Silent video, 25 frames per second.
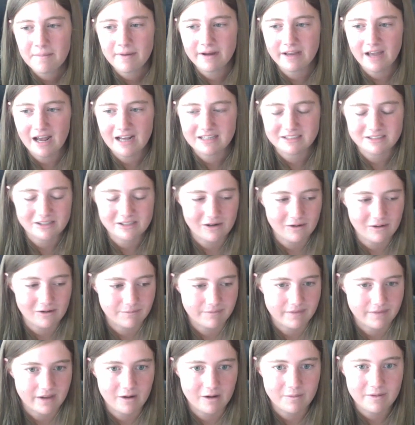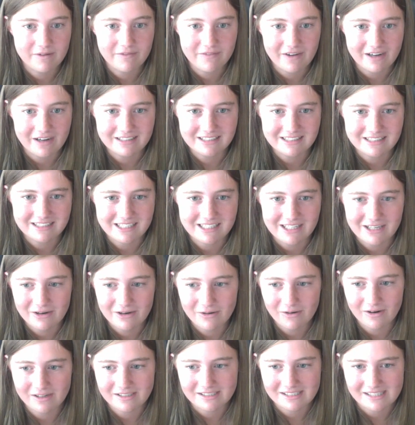but yeah, so it'll be fun to see
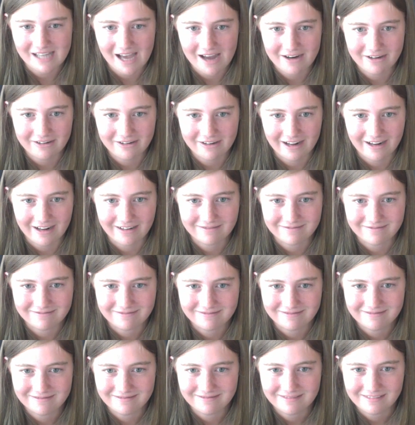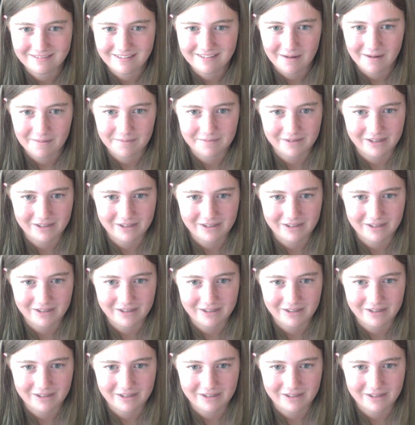you on Saturday. I'm